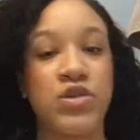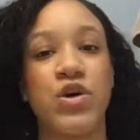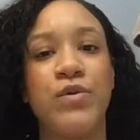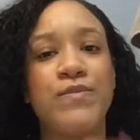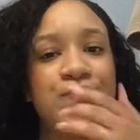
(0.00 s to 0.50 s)

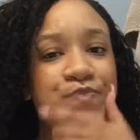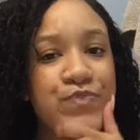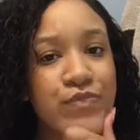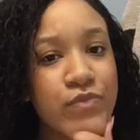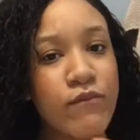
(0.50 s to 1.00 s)
So
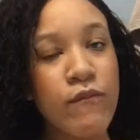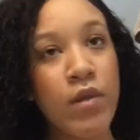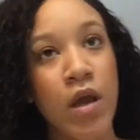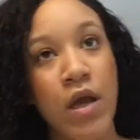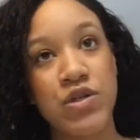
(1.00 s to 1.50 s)

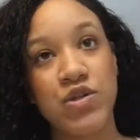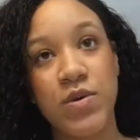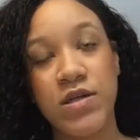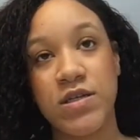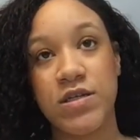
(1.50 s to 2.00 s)
I just
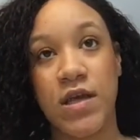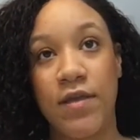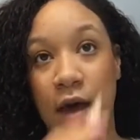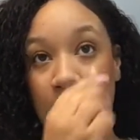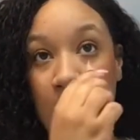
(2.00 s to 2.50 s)
wanted to say
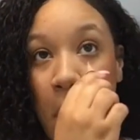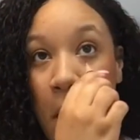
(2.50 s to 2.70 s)
that,